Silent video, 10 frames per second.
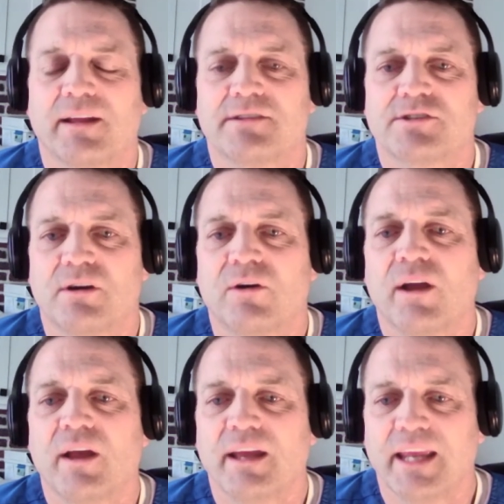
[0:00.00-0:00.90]
And
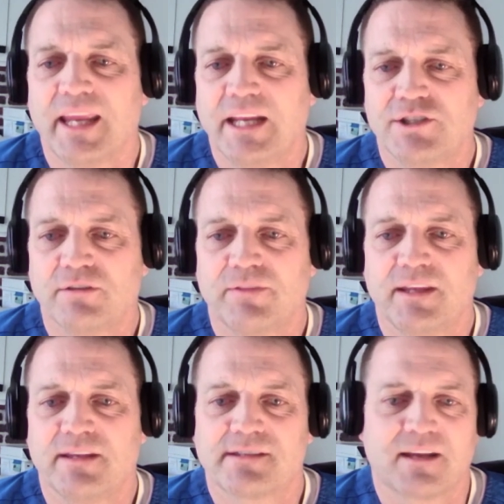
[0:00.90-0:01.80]
so each of
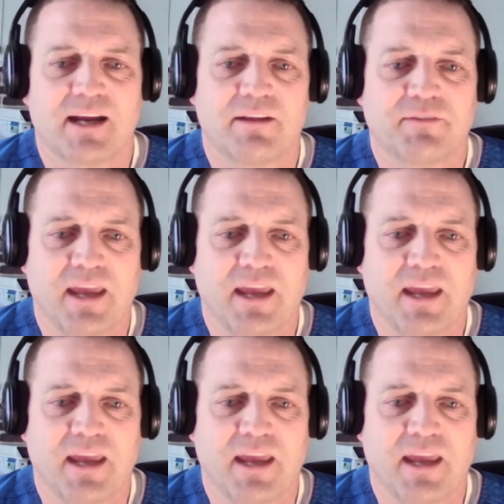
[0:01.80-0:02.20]
these kind of